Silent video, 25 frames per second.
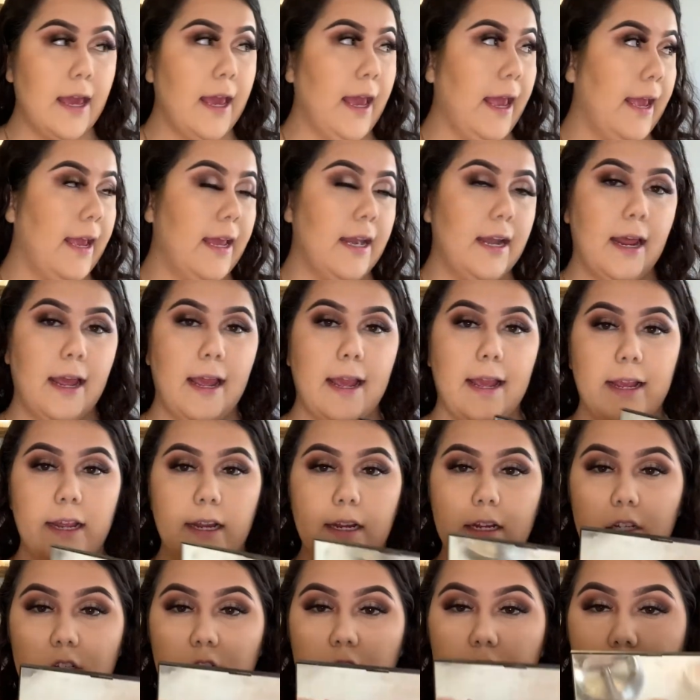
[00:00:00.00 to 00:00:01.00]

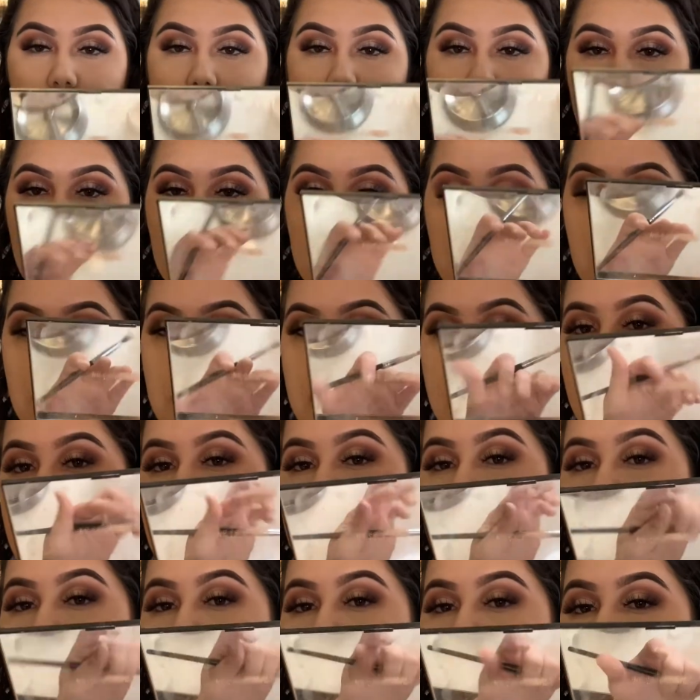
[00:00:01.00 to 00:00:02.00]
8H Contour and
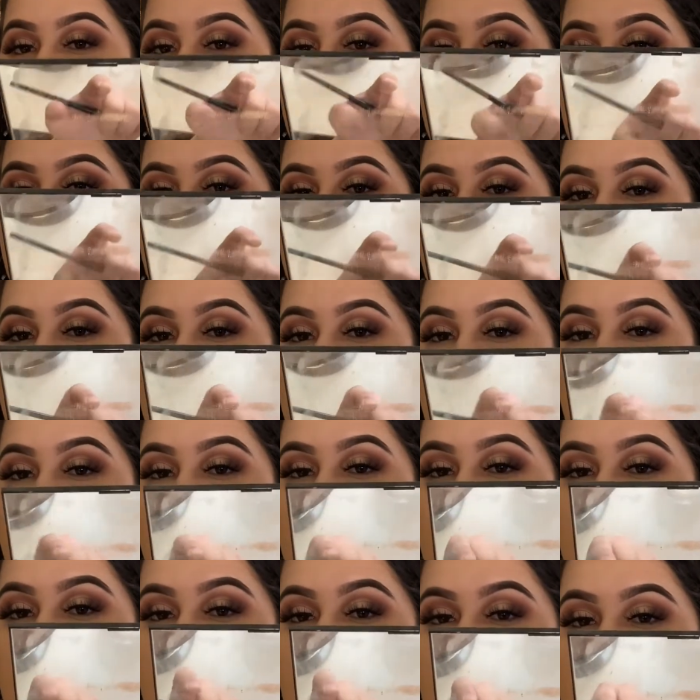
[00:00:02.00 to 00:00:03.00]
Highlight Palette, and I'm going to be
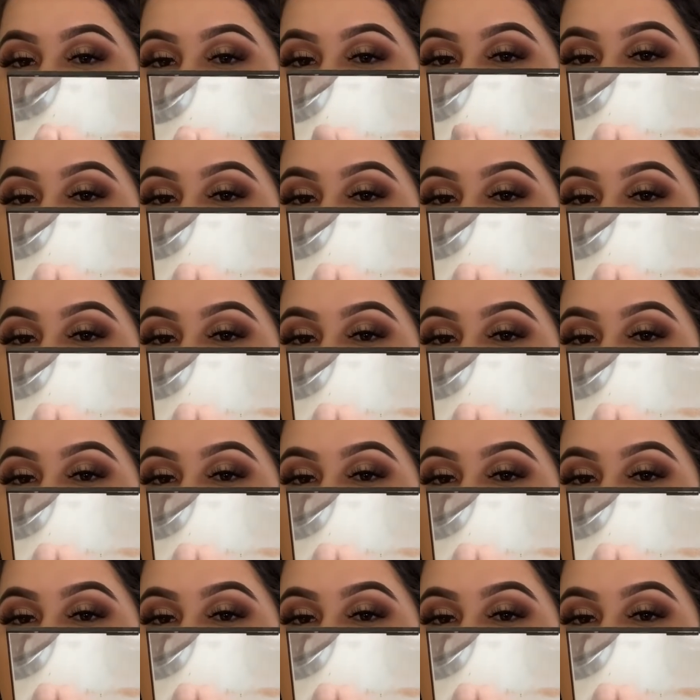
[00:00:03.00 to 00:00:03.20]
going in with the